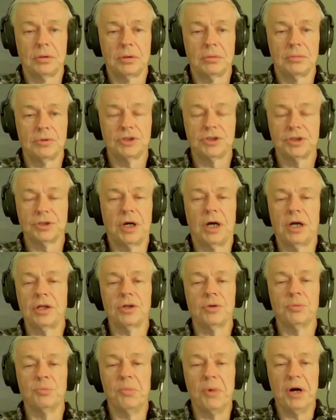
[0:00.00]
But you're out of
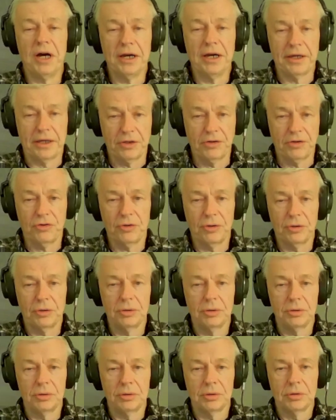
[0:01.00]
your mind
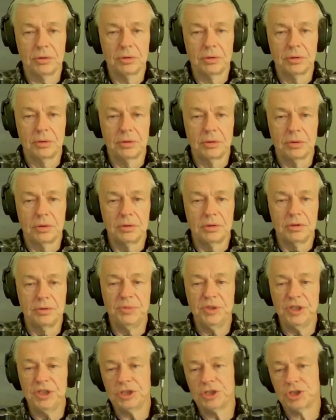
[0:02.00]
to
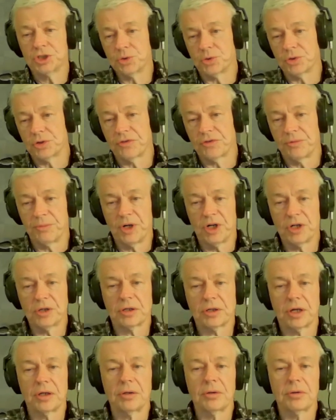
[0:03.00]
be short of the
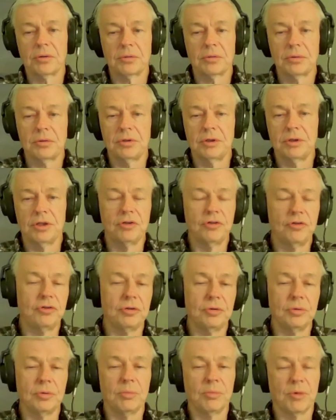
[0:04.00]
market
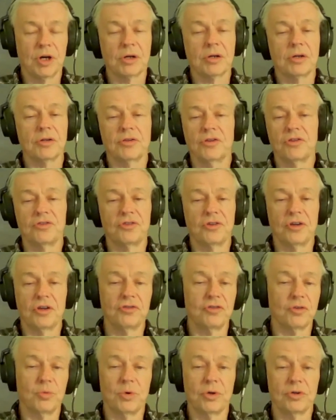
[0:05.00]
into a market that
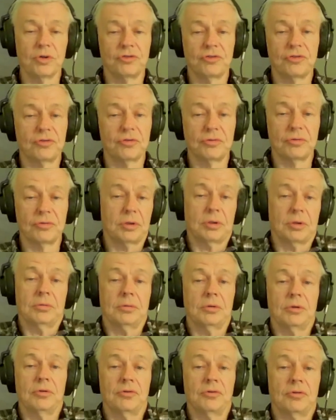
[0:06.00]
says it wants,
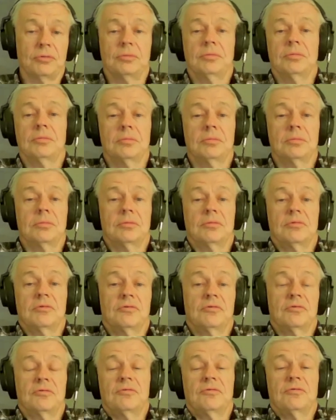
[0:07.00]
that
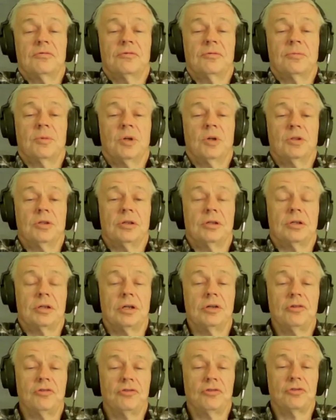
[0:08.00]
from all the
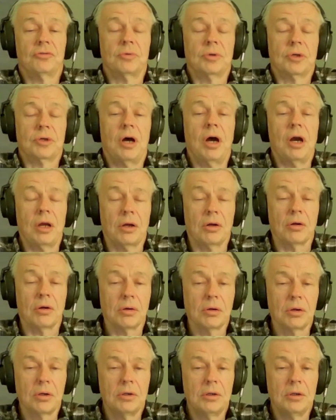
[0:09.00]
indications going higher.
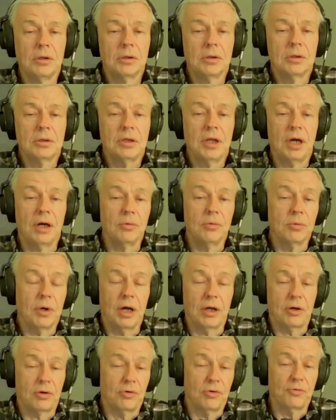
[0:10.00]
Now,
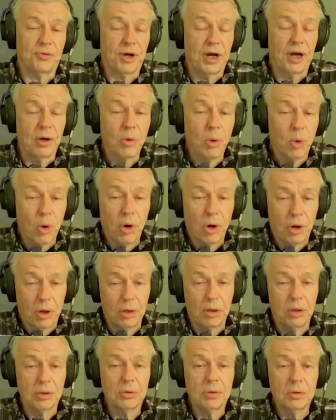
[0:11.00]
I don't know for how
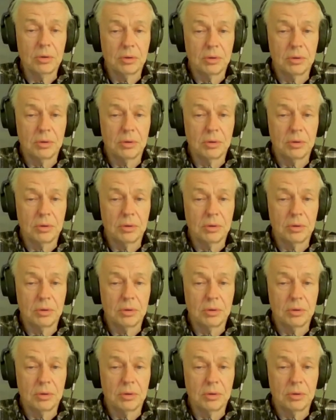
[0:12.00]
long,